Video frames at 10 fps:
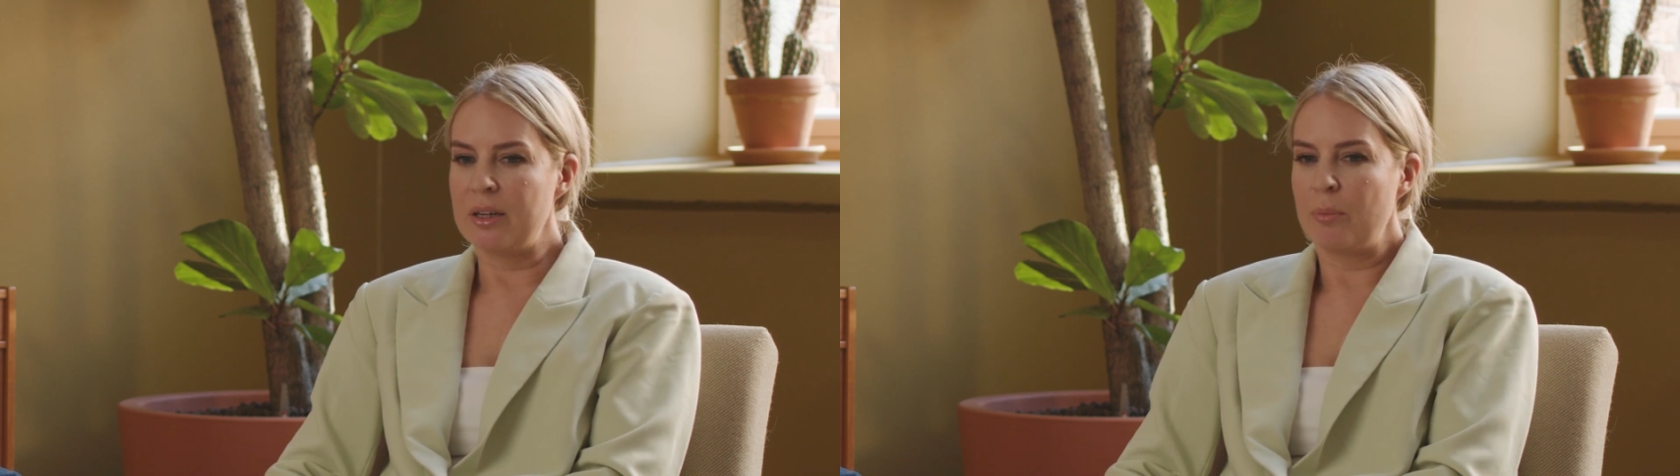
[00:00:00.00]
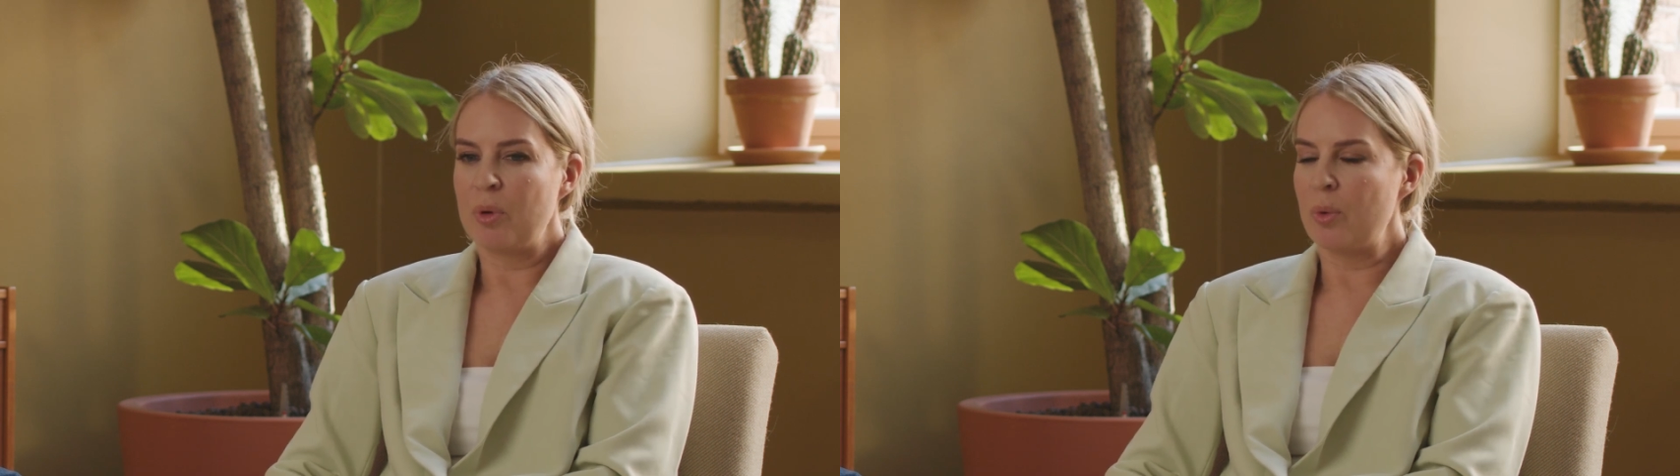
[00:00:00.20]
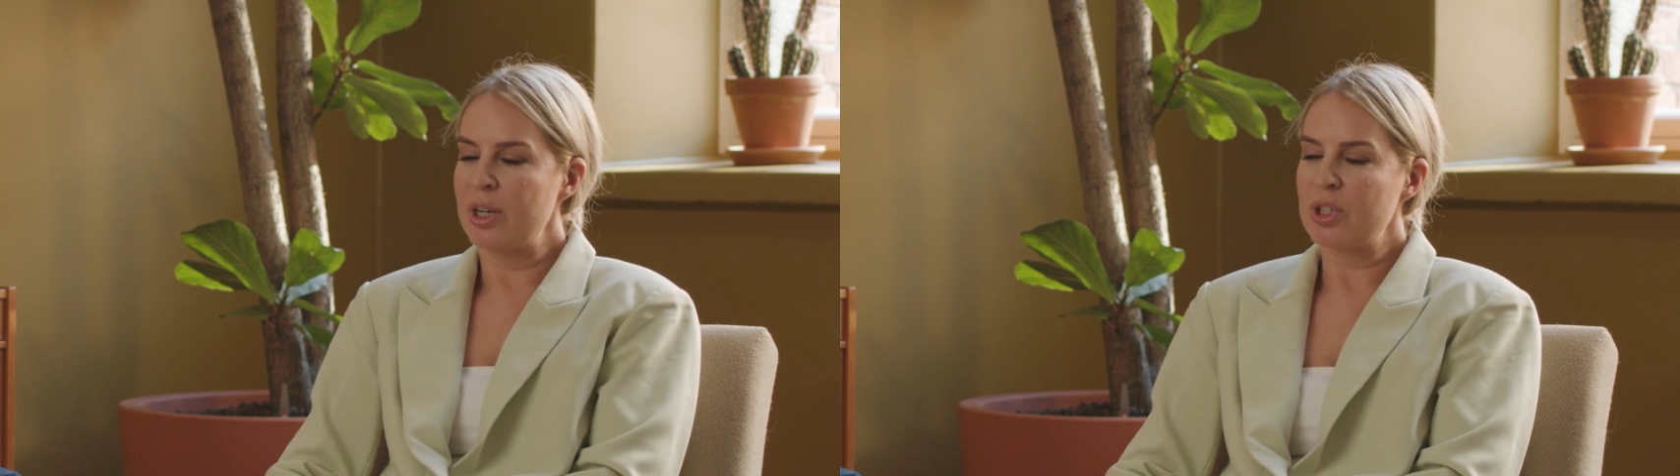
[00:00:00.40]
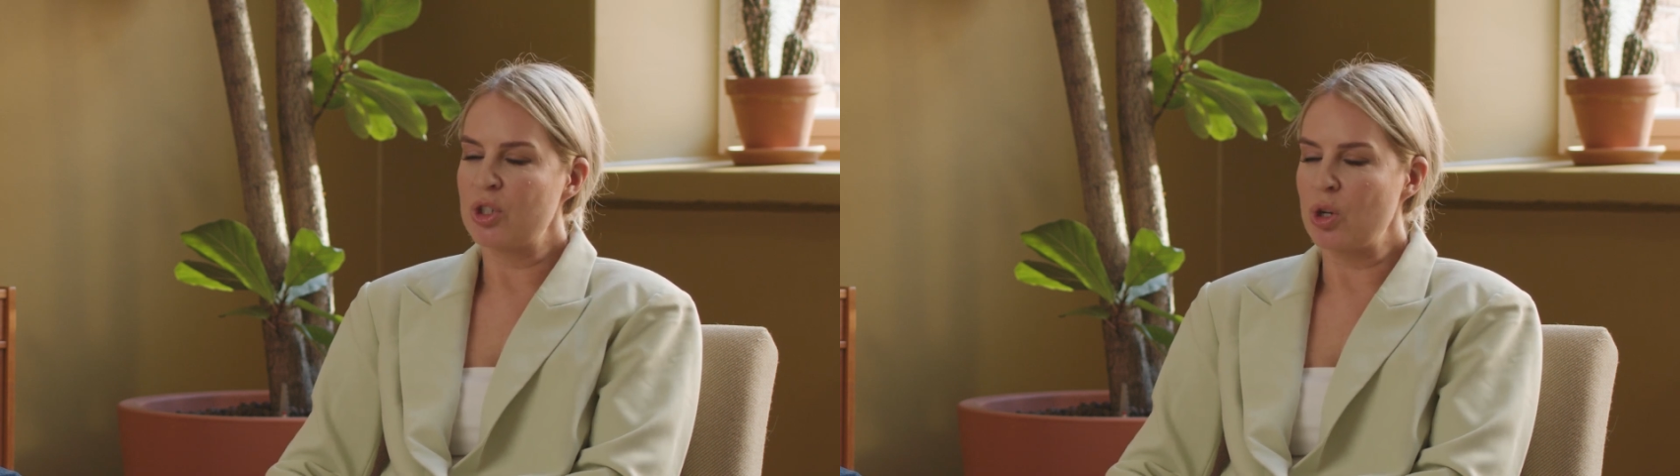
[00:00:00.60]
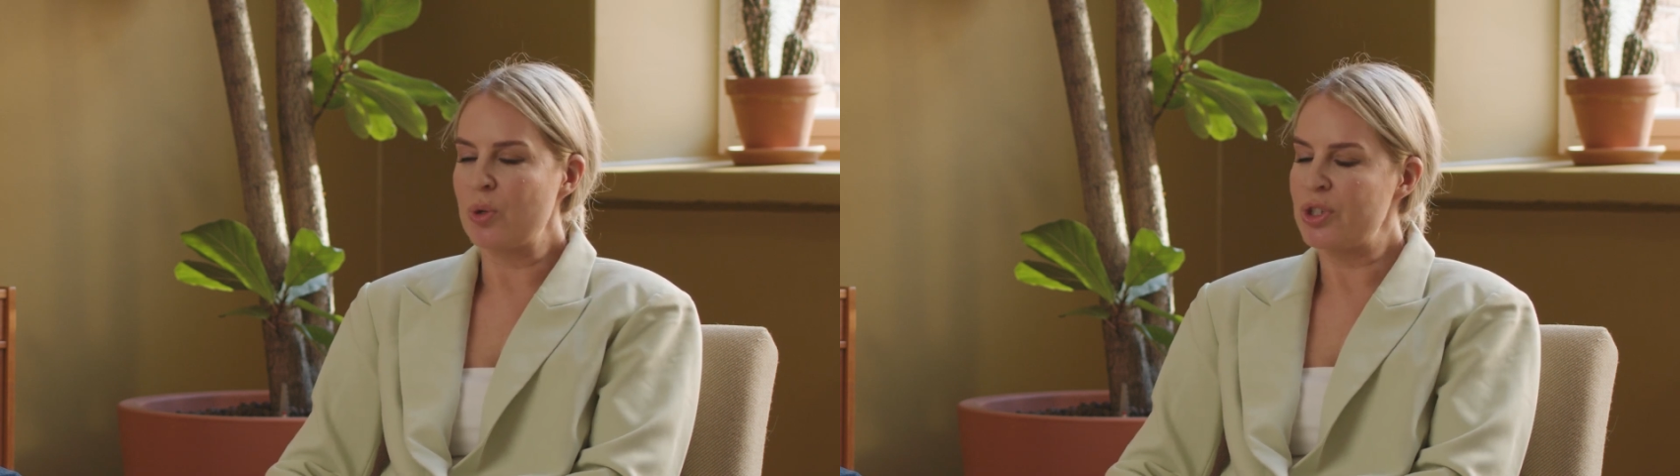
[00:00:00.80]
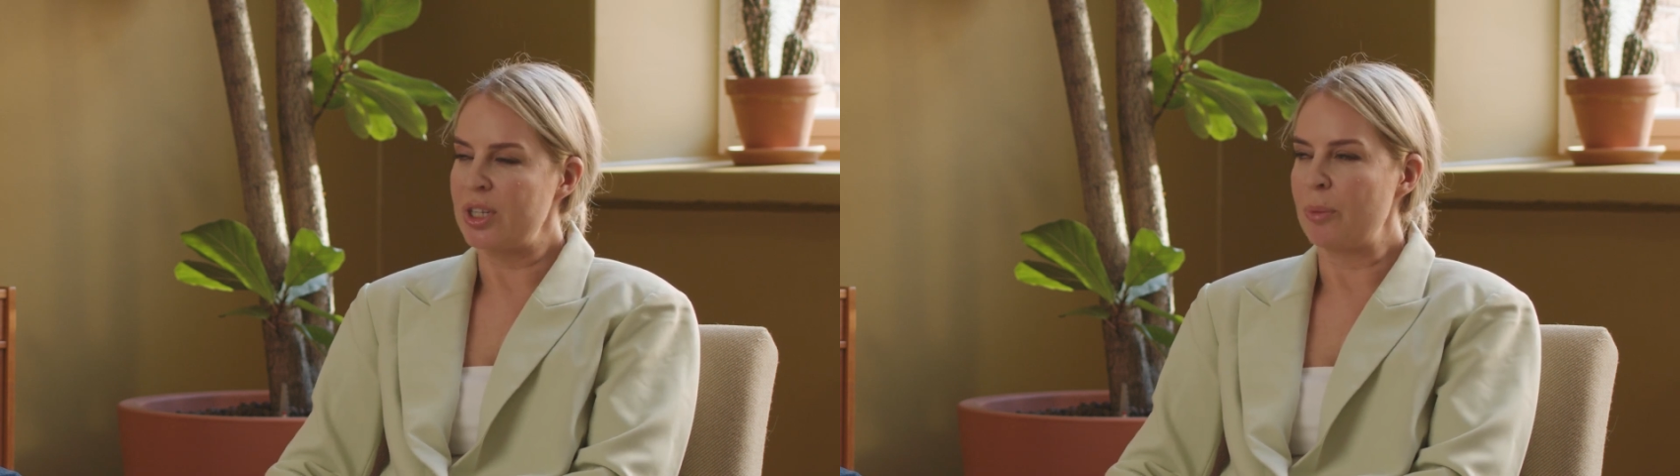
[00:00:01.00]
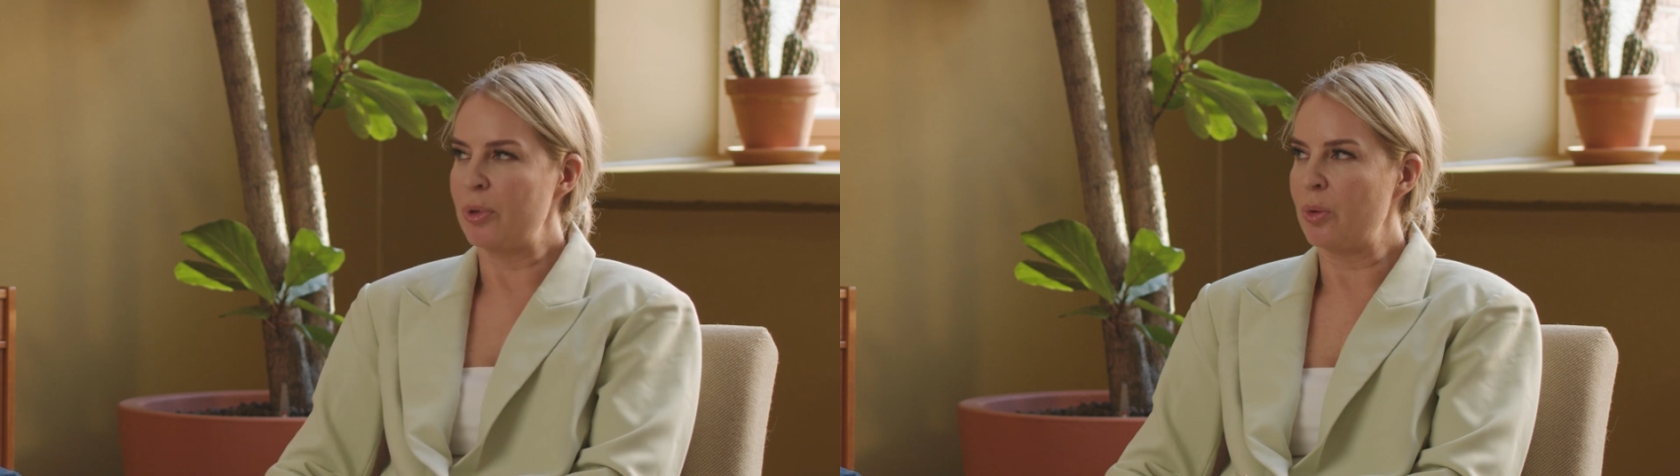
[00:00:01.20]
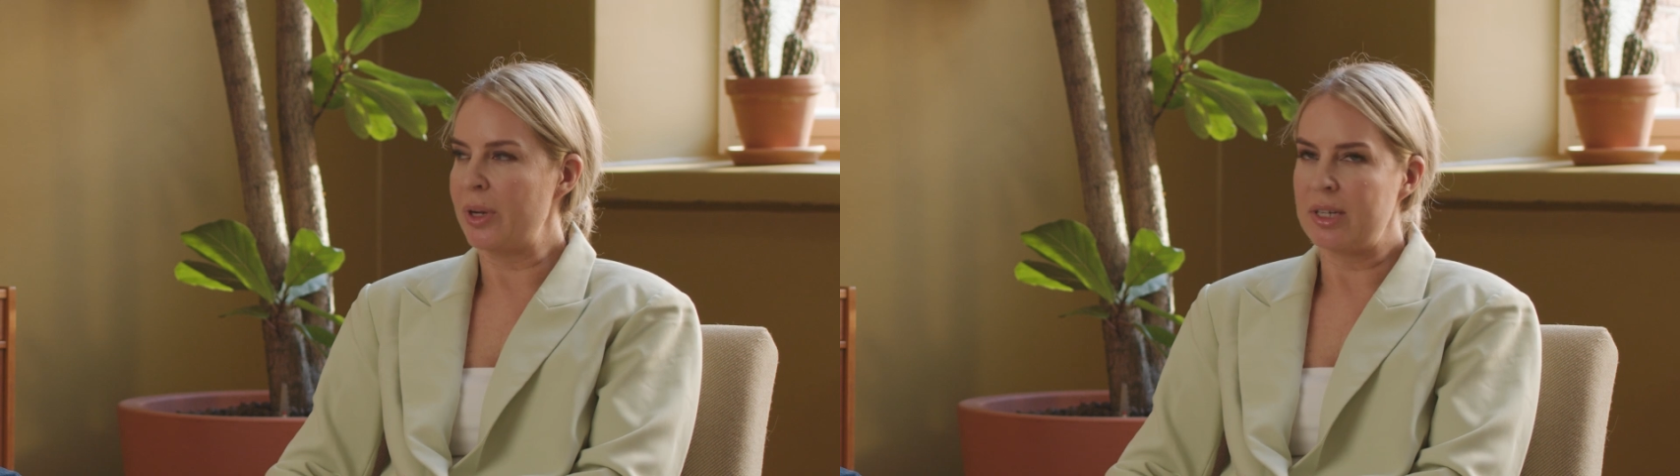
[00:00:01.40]
number one
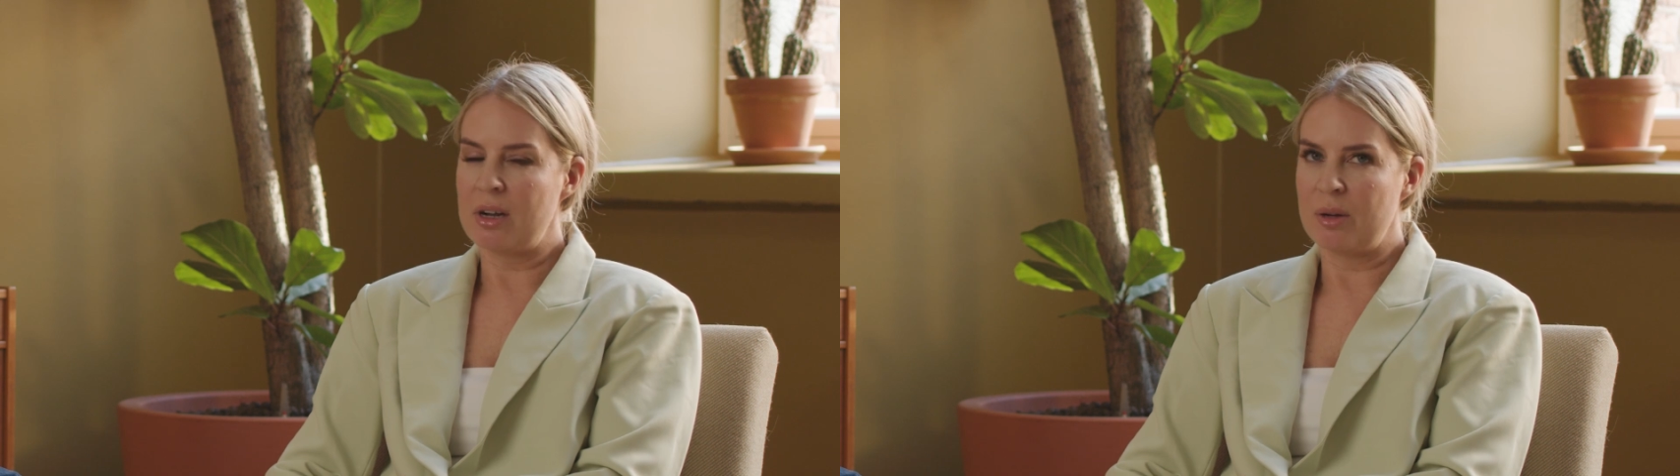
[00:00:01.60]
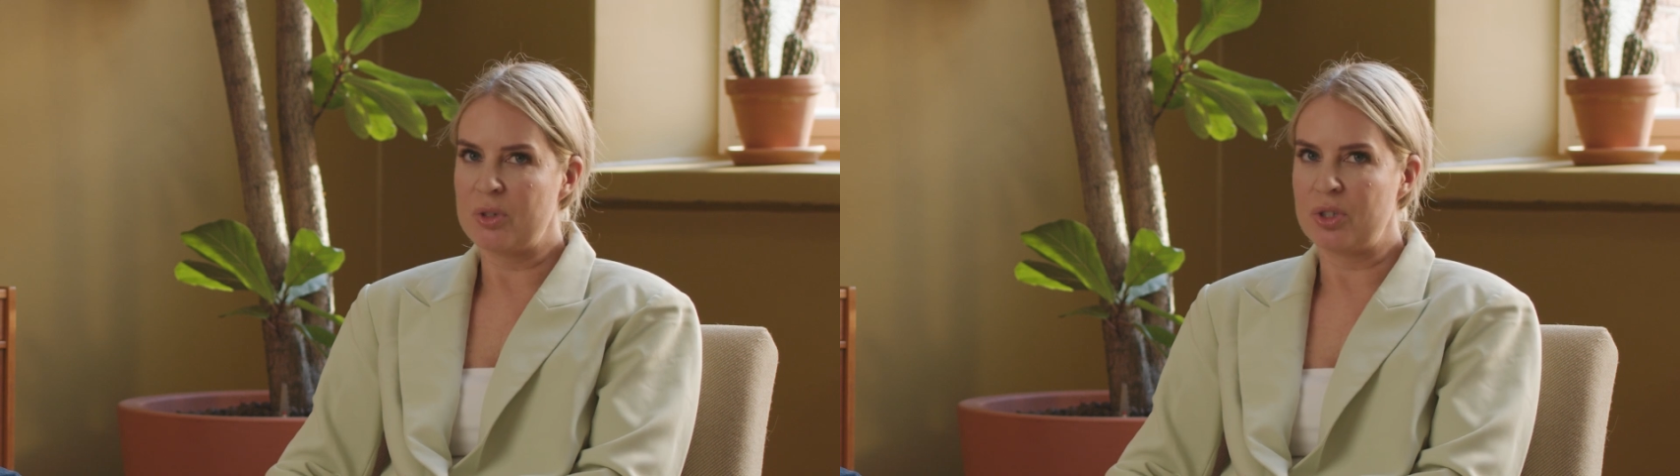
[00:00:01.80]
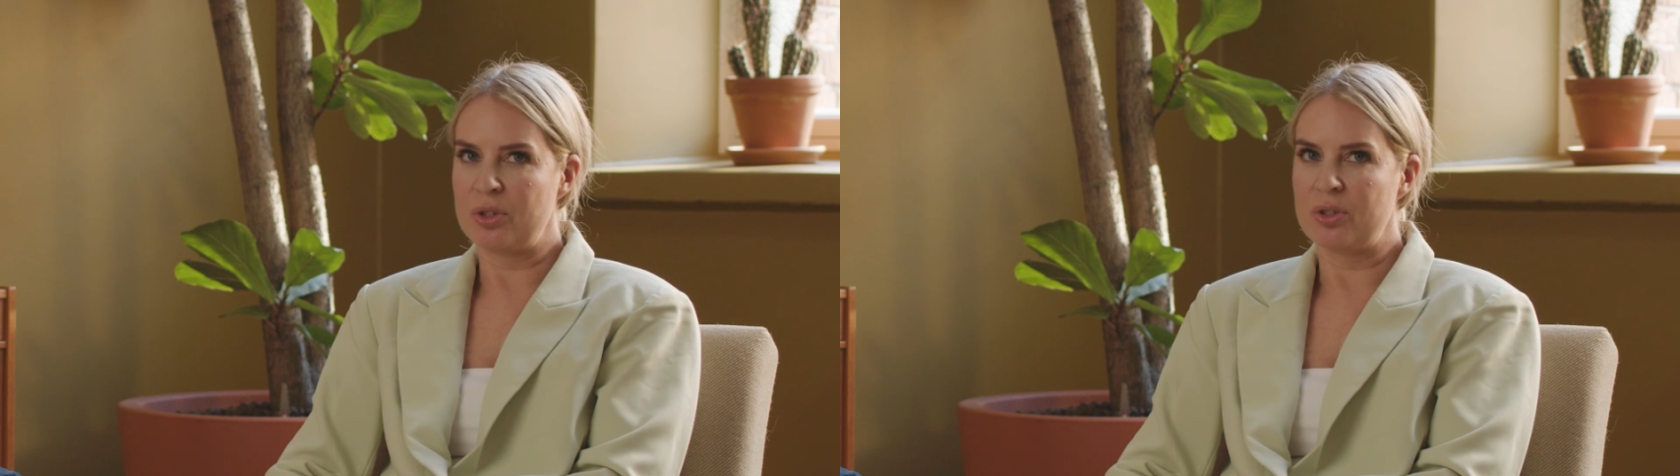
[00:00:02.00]
showstopper when it comes to